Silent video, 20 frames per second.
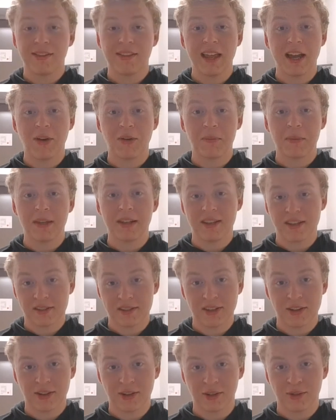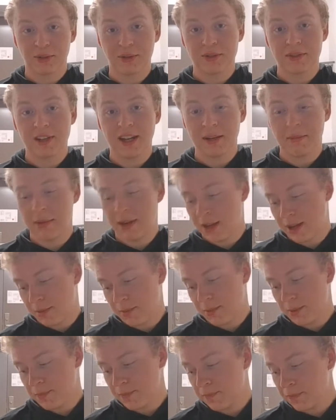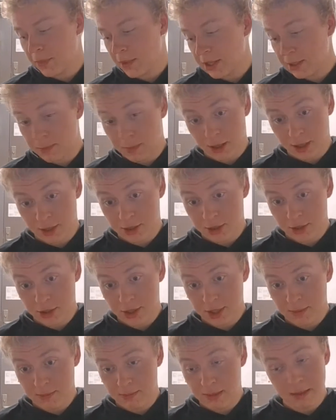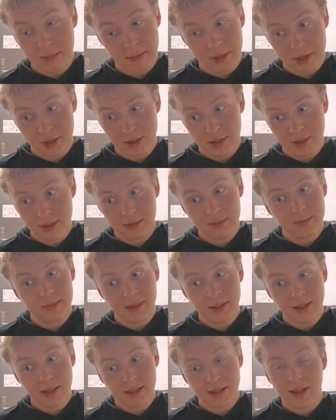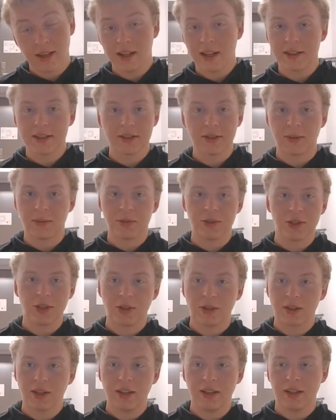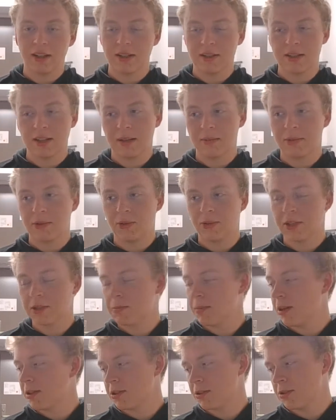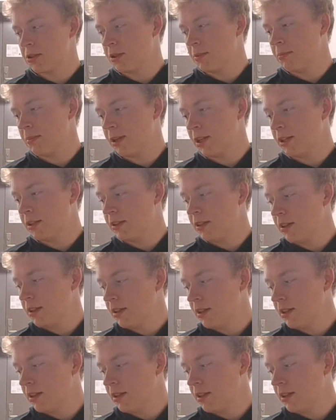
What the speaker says: That would be hysterical. Sign me up. Sponsorship by Michelin? That's an old joke. I need to stop doing the sponsorship bit.